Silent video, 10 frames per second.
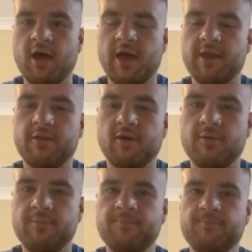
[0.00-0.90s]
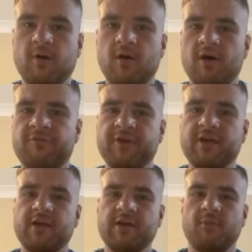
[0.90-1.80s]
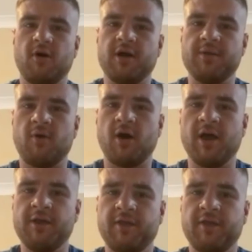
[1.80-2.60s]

And I think in my head,